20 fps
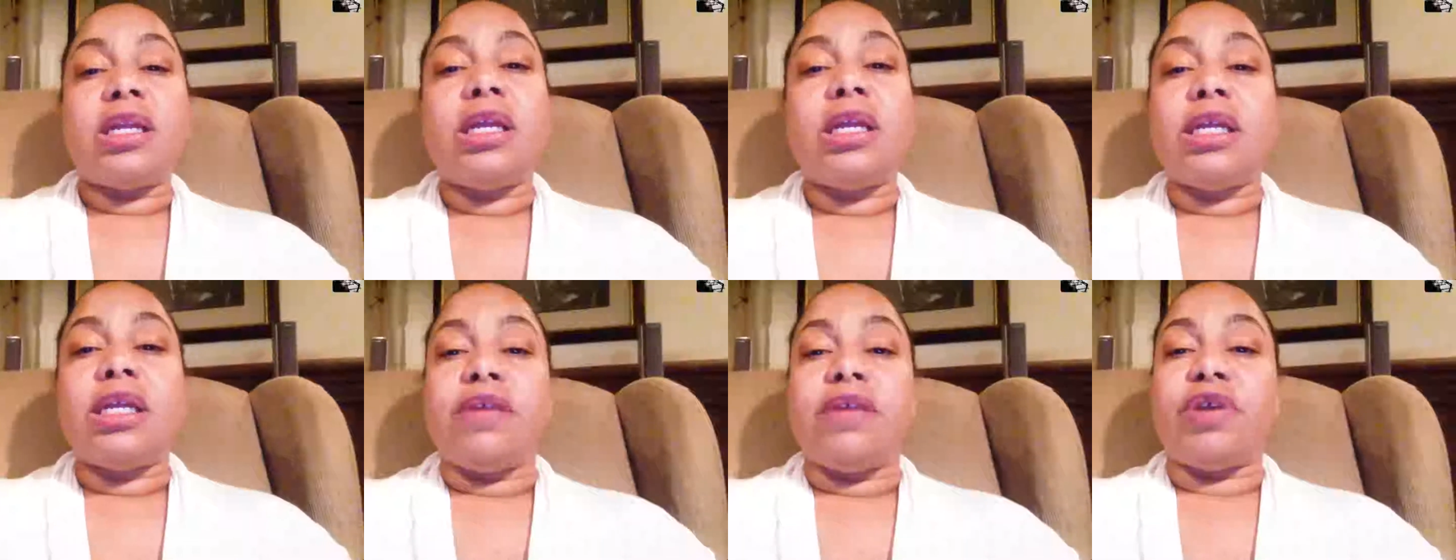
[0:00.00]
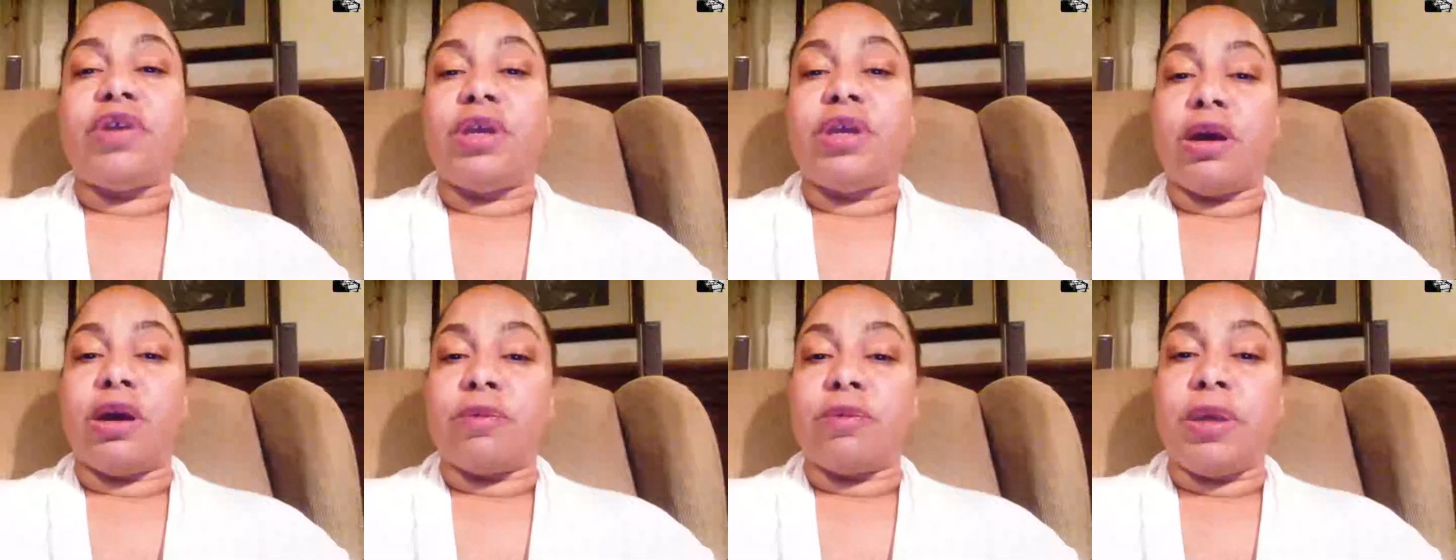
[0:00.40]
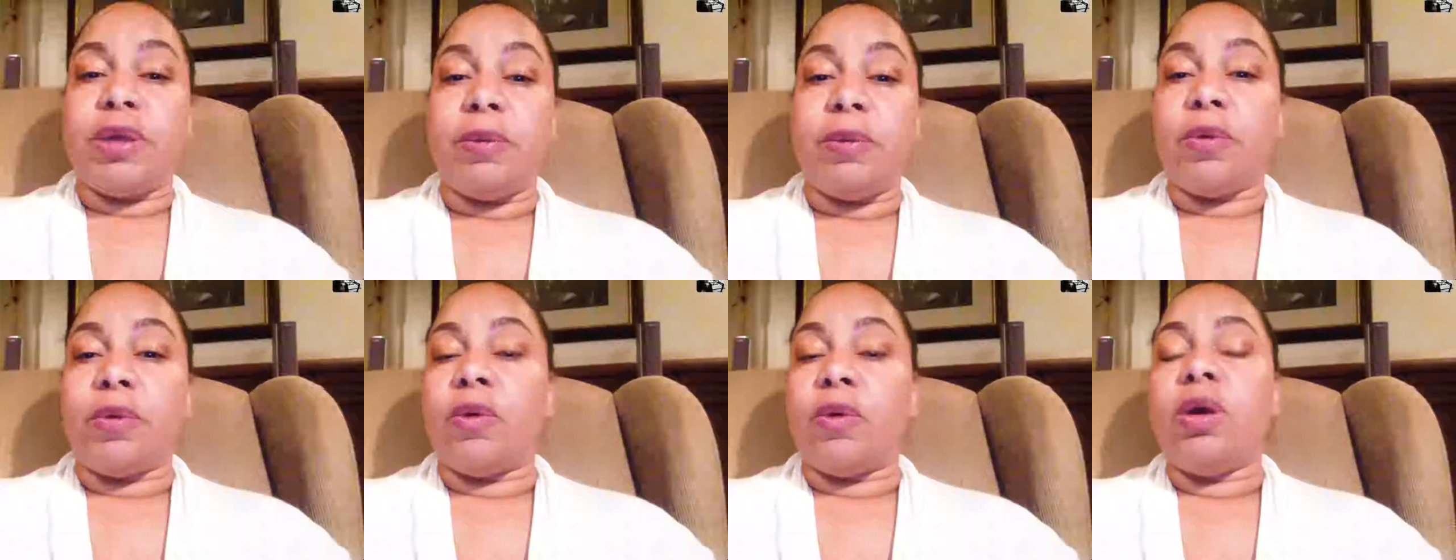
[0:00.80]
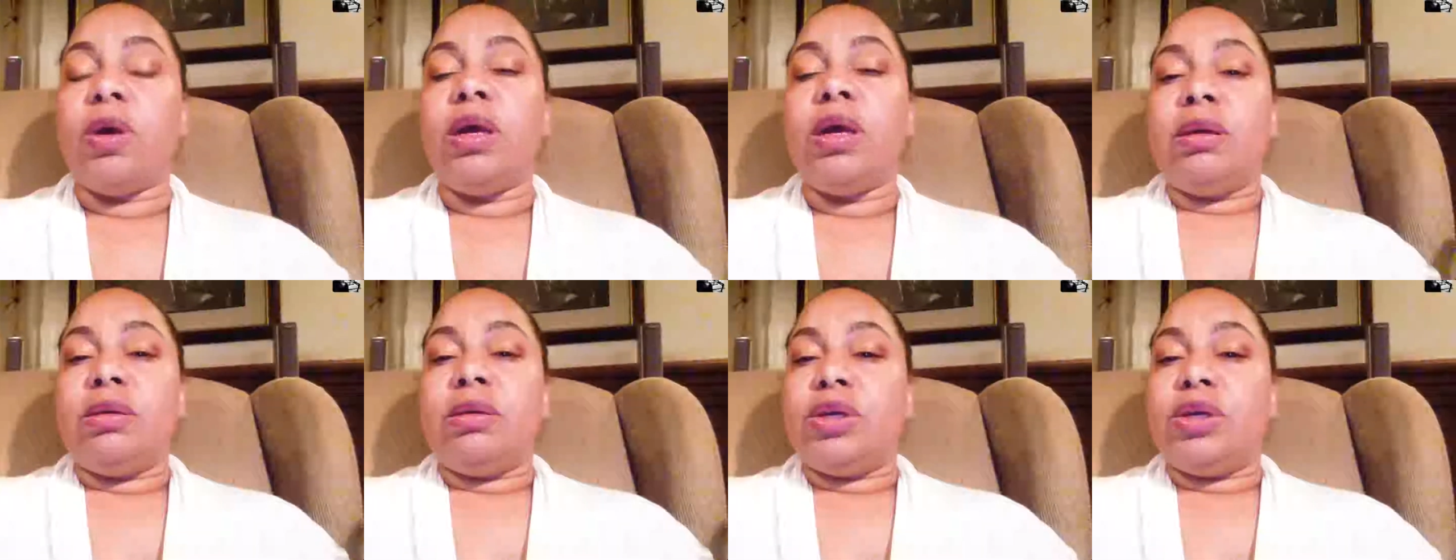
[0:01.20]
for young people,
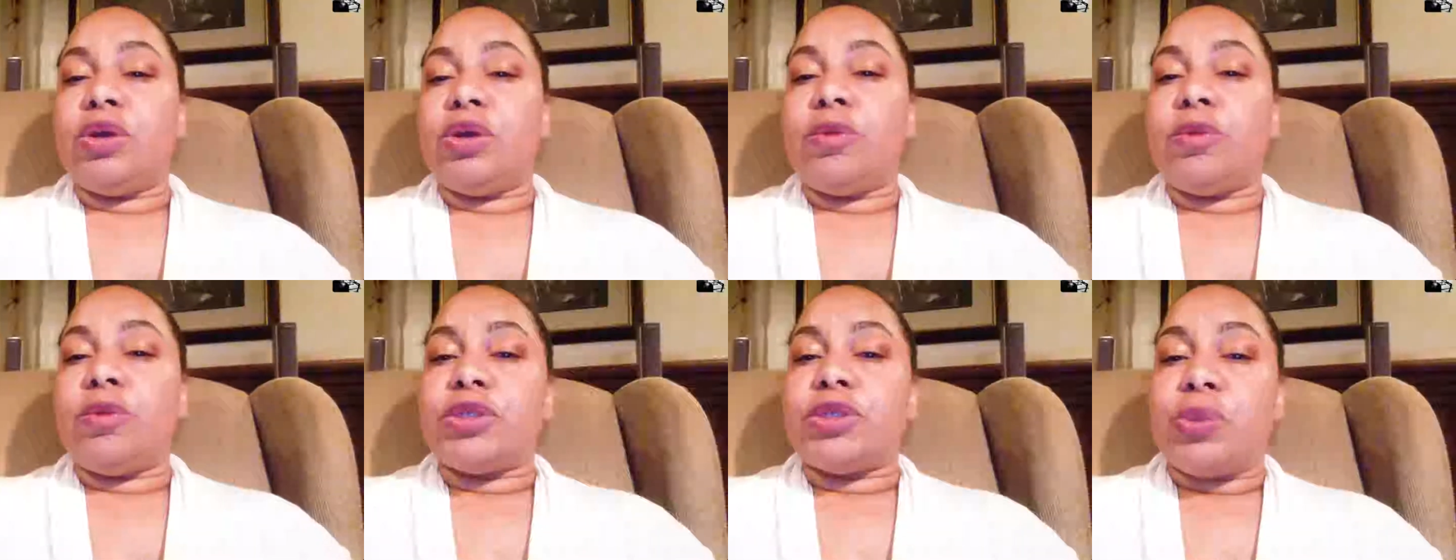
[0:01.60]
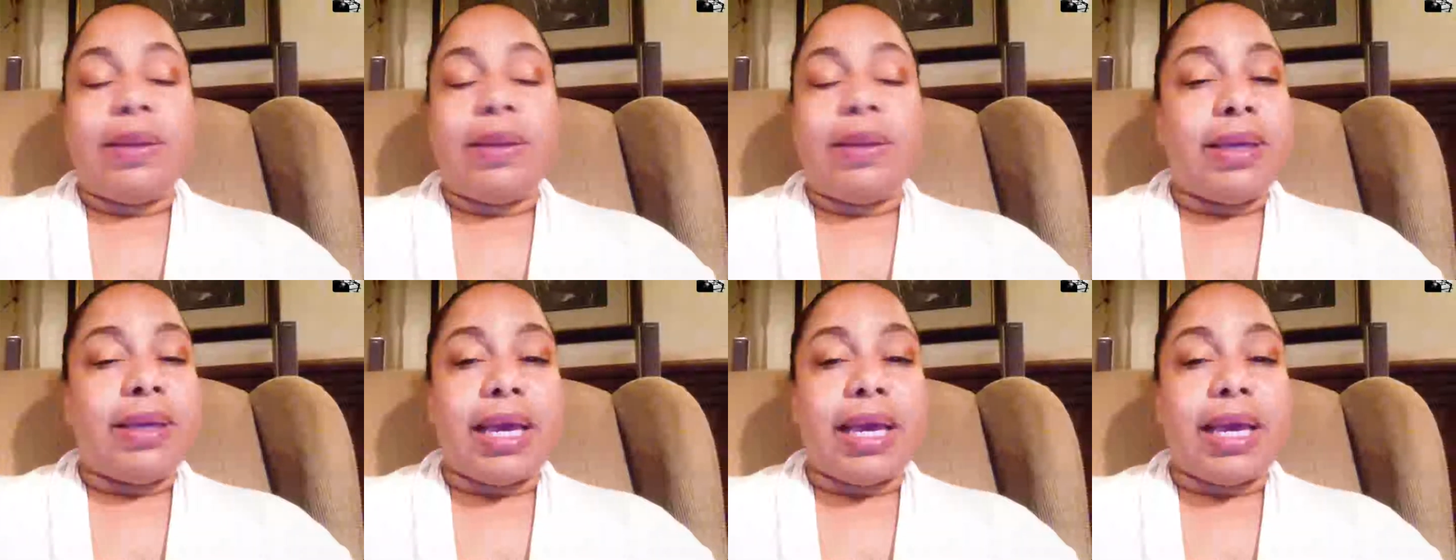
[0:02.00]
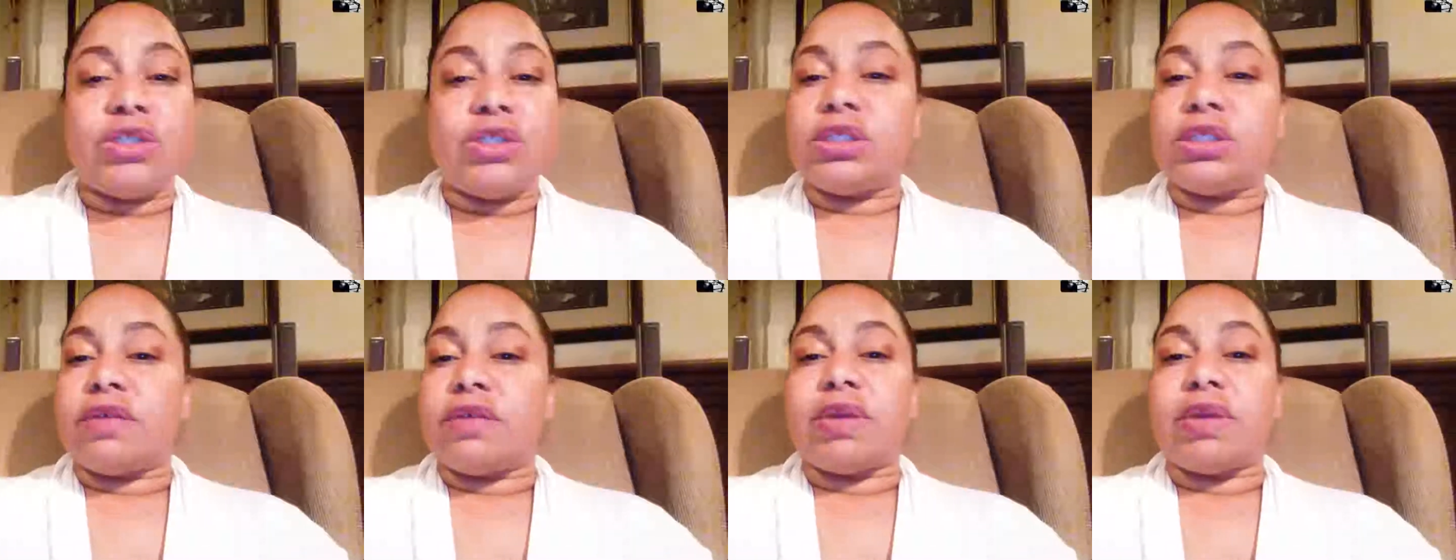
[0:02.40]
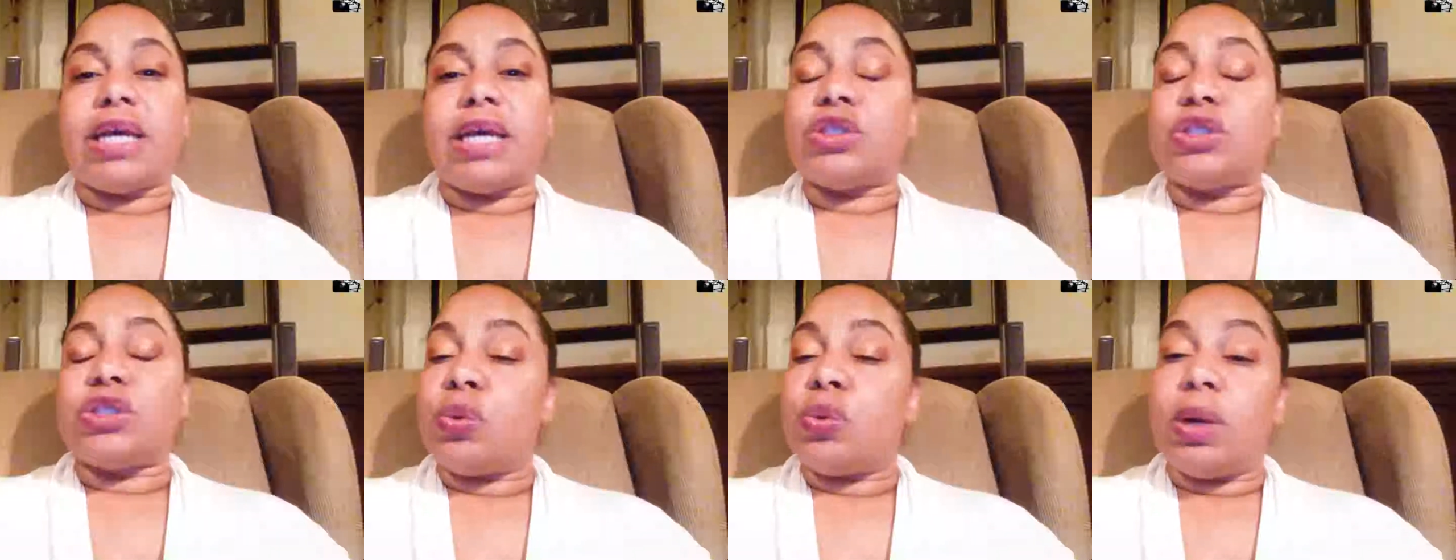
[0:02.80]
between the ages of like
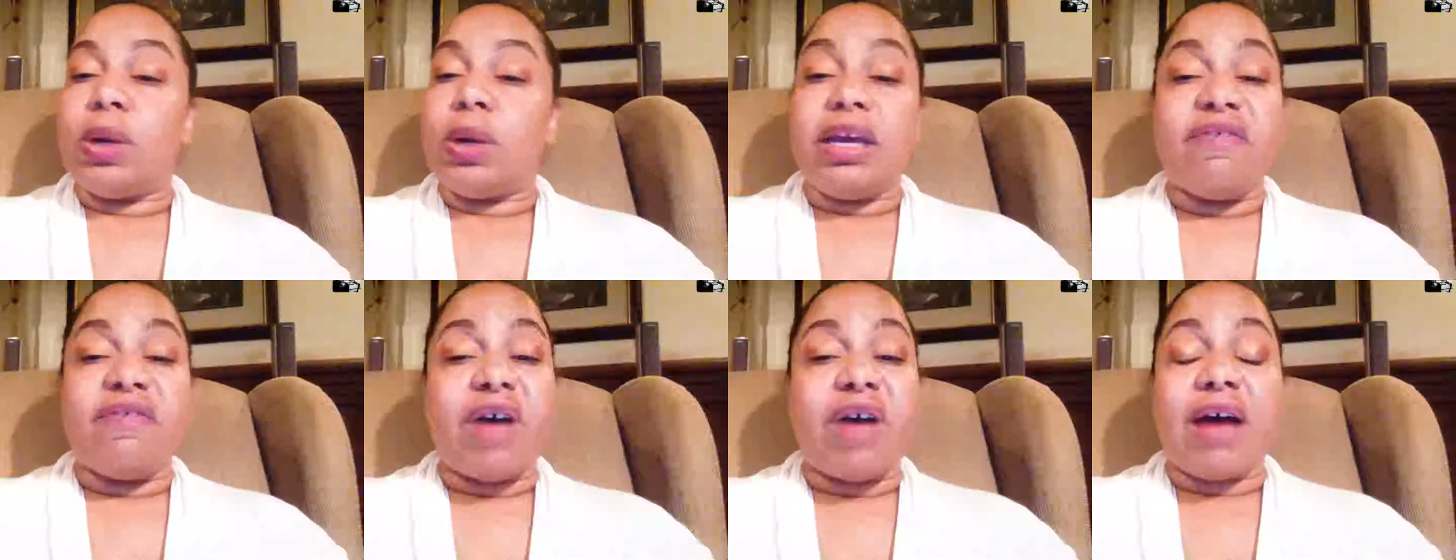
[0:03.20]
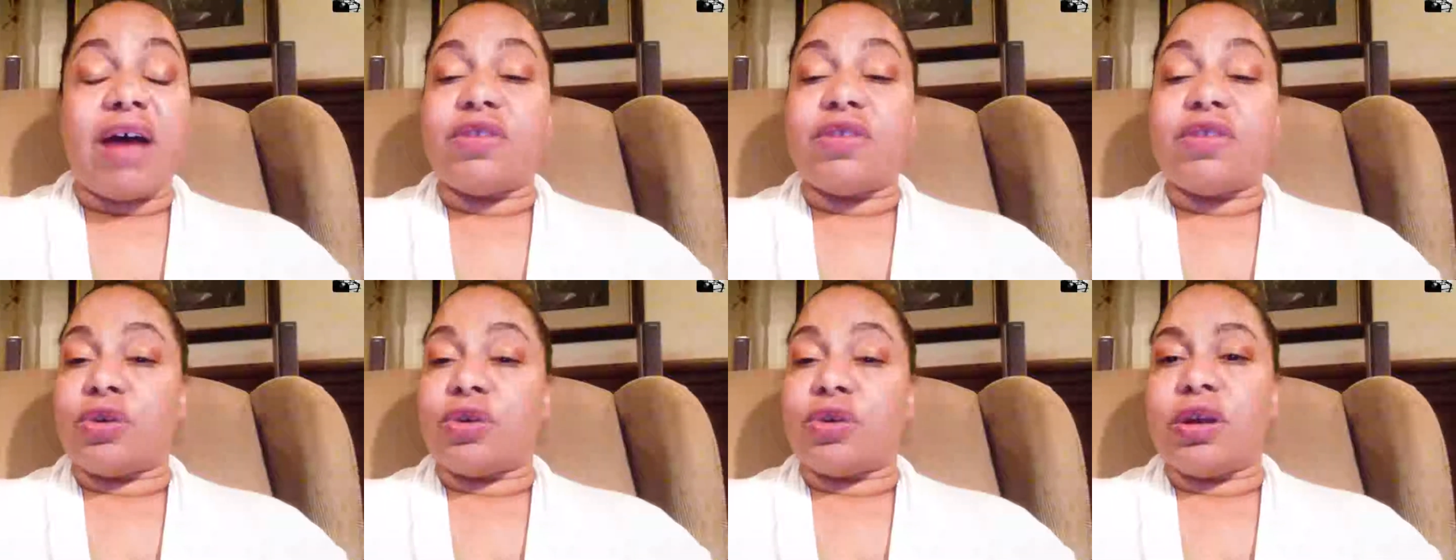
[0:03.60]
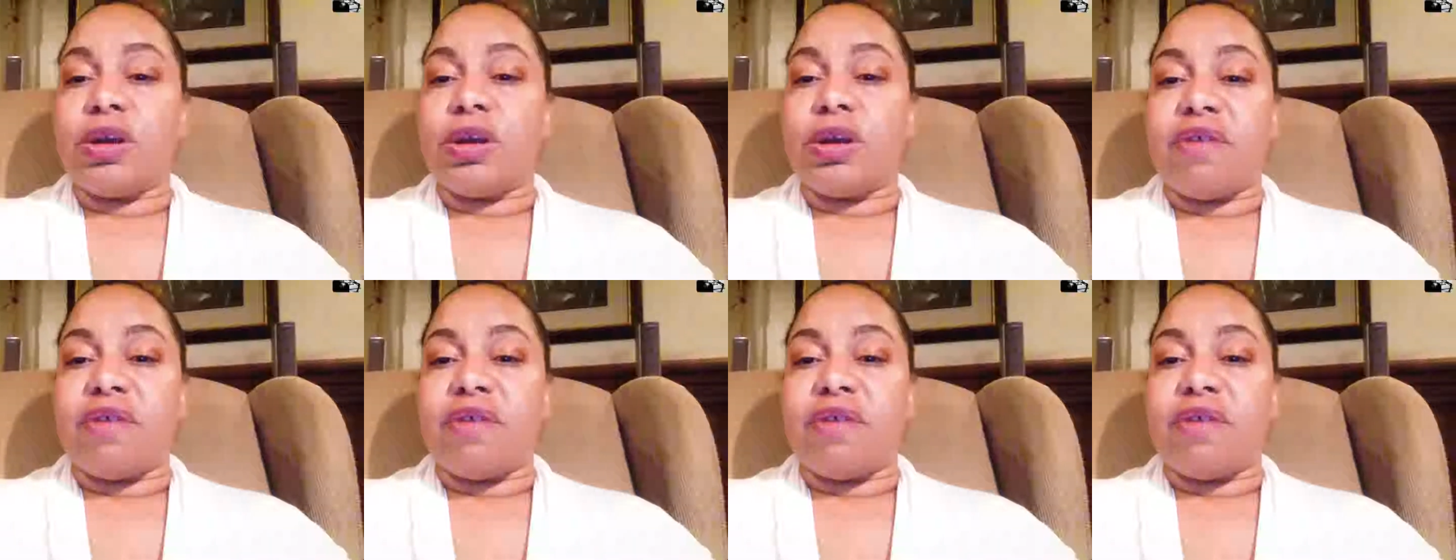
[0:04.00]
25 to 35.